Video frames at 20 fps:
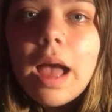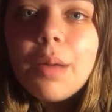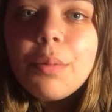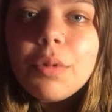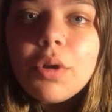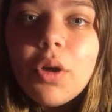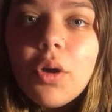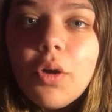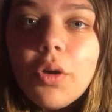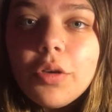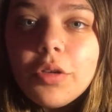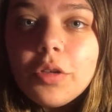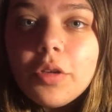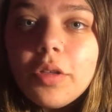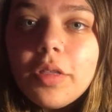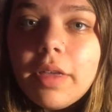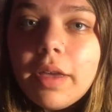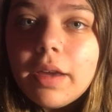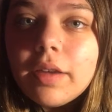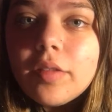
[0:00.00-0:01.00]
I would
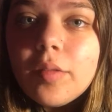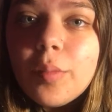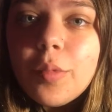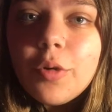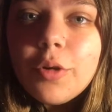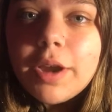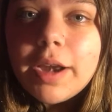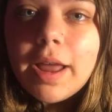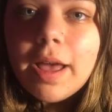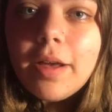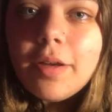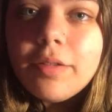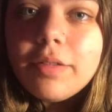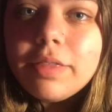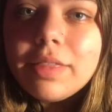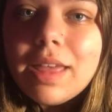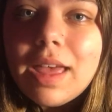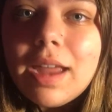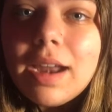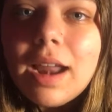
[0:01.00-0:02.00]
also like to point
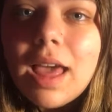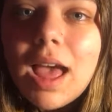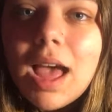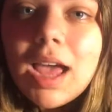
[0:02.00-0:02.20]
out that